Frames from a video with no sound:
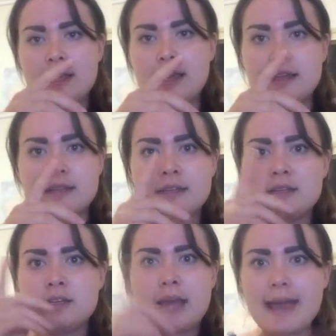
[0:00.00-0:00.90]
and
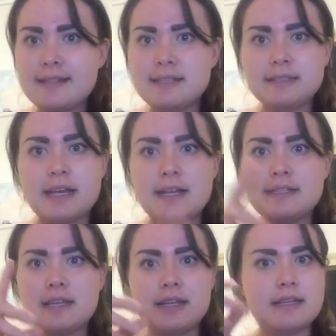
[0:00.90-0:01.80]

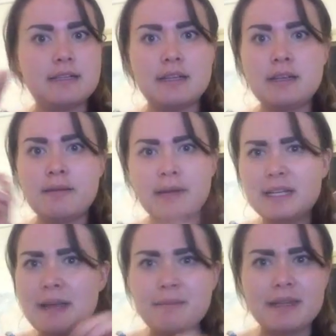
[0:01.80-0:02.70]
hazelnut and
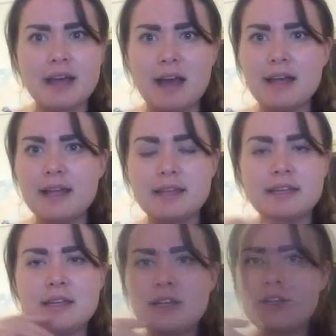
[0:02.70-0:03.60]
macadamia nut,
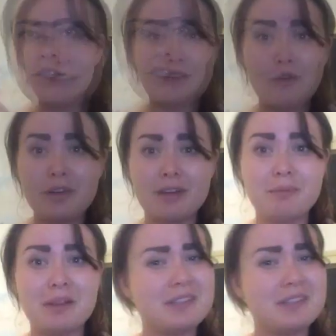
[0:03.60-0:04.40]
and just like,